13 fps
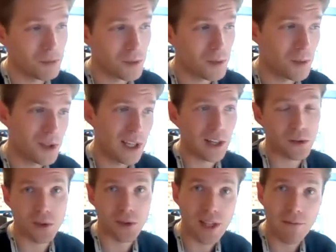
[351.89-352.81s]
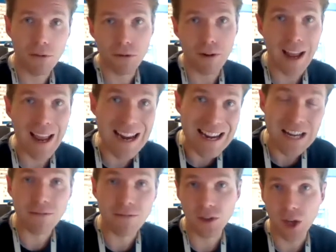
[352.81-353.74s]
6 or 7 or 8
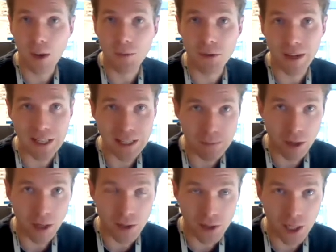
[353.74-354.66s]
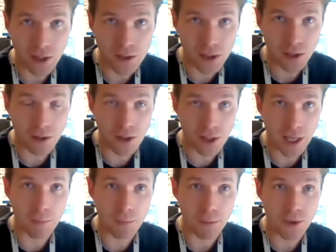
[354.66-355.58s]
different types of antibiotics to
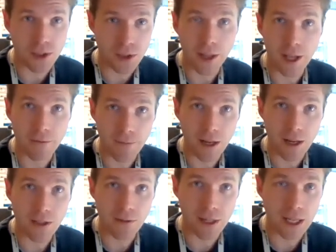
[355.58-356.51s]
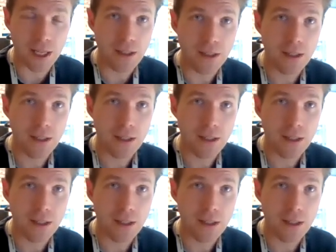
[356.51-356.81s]
do that effectively.